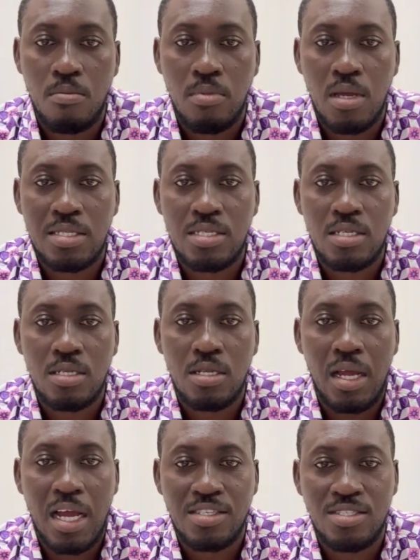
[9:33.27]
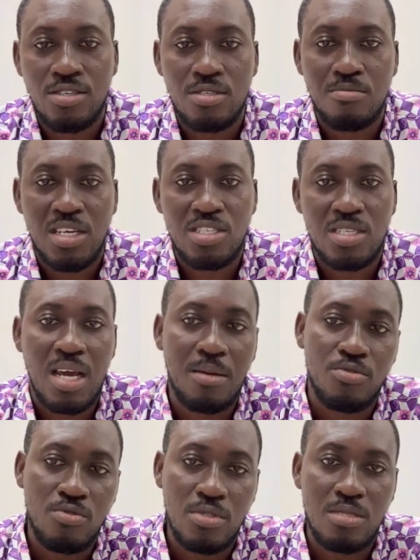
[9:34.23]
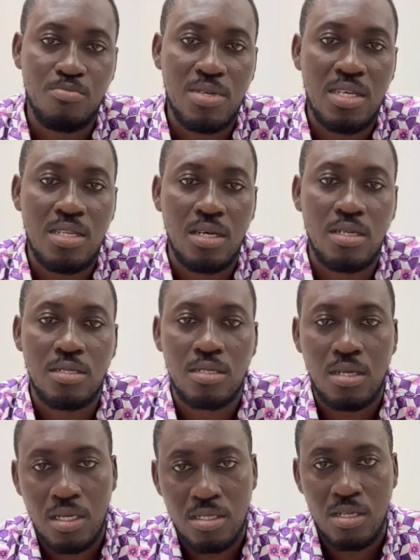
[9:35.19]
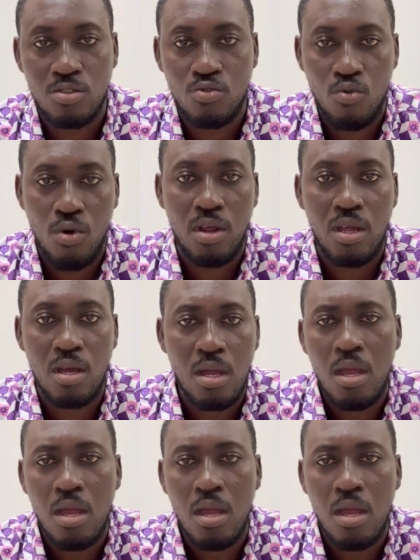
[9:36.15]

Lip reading: getting the cashier's machine up to speed and getting it to work,